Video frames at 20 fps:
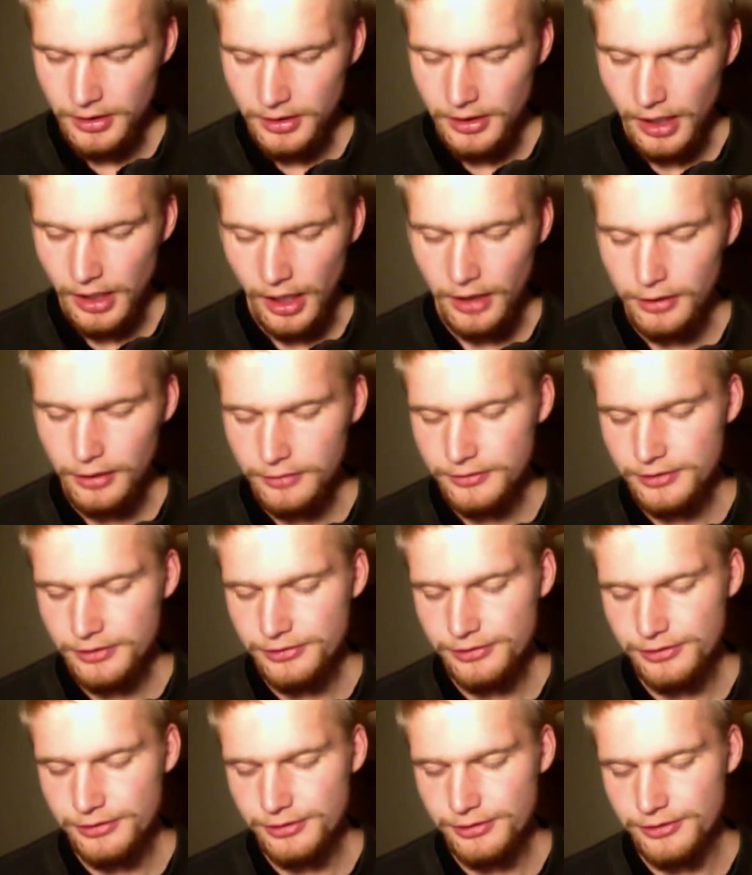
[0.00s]

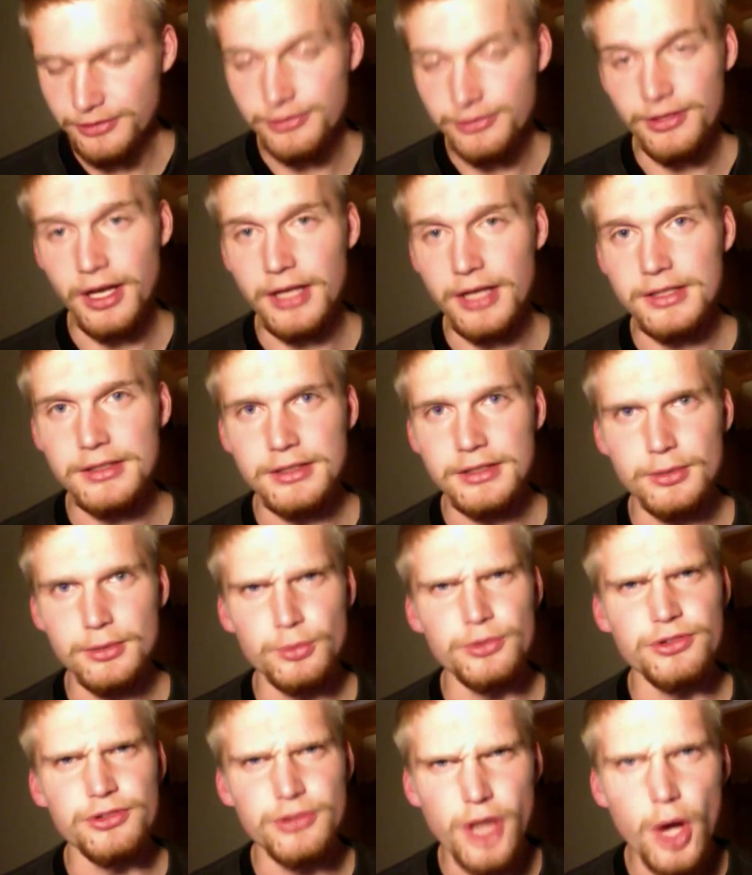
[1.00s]
Aravis decided it
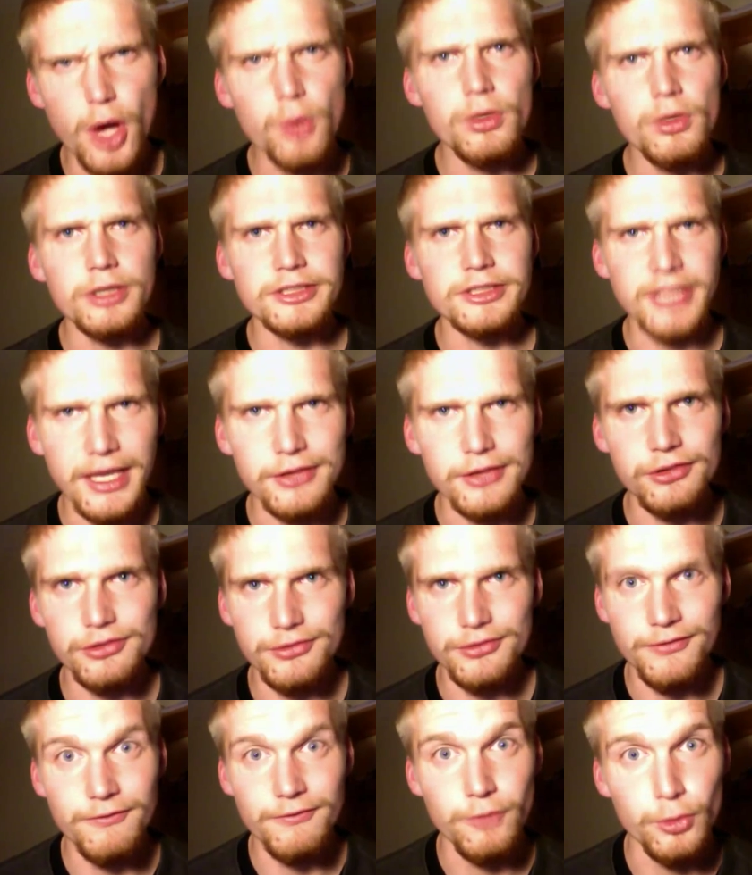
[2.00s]
was no
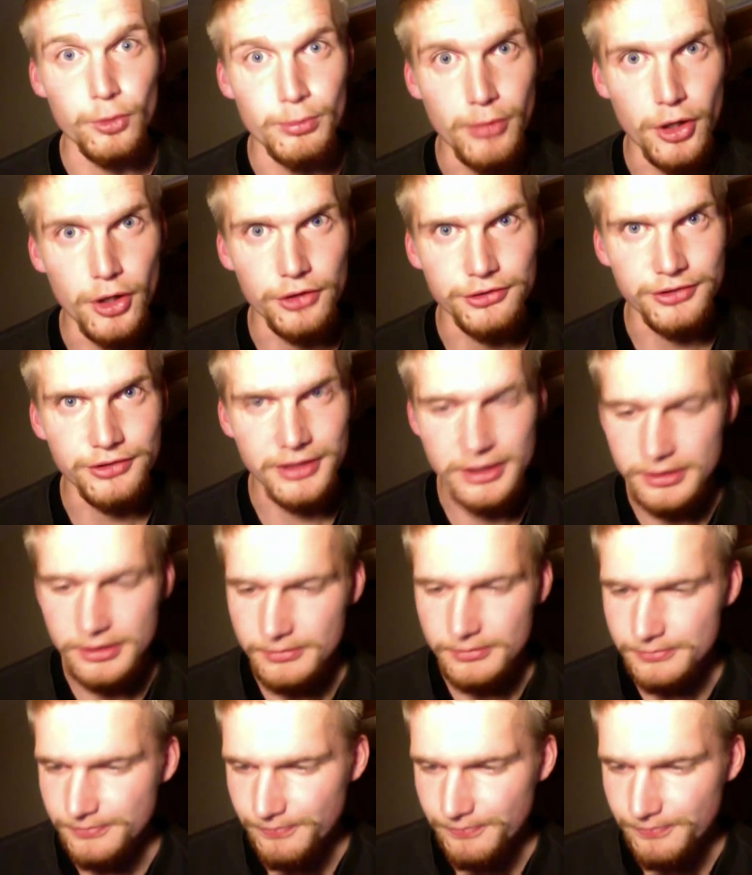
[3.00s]
occasion for mercy.